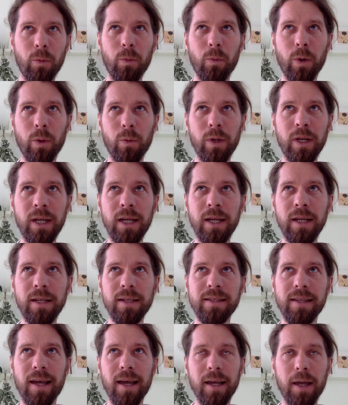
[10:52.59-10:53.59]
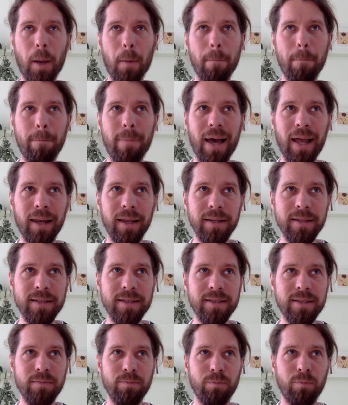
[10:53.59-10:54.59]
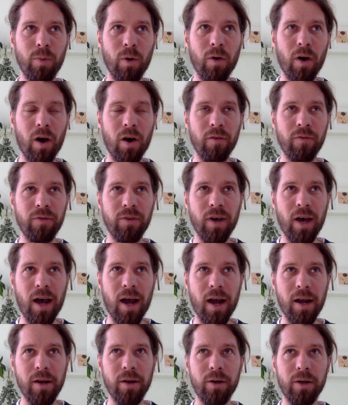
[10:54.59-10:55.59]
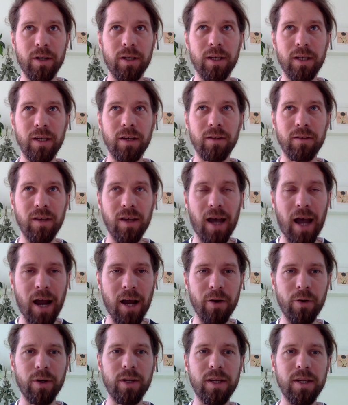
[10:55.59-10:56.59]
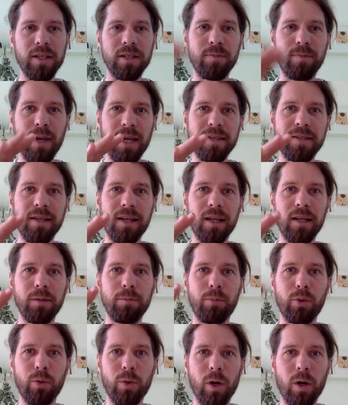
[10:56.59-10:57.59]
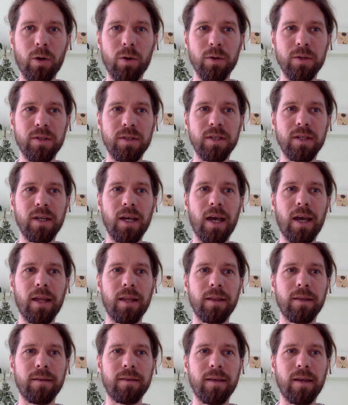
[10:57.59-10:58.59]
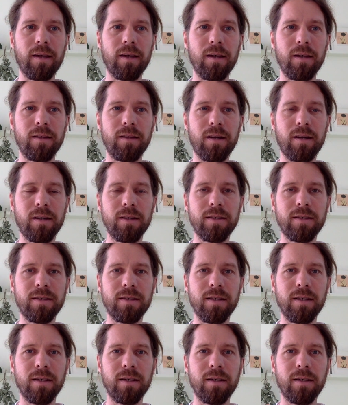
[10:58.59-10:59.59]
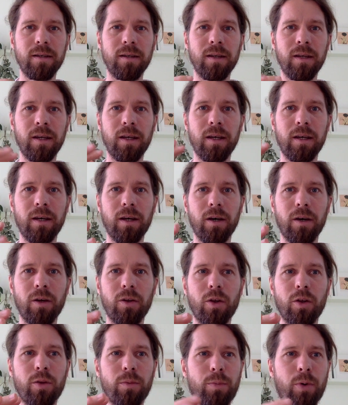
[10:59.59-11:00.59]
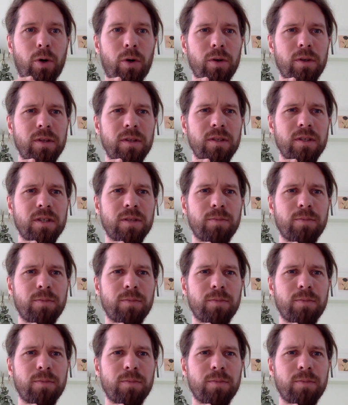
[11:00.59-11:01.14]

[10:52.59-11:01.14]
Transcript: what we need is like a balance of the hierarchy. The hierarchy is basically bureaucracy, and there's another part in the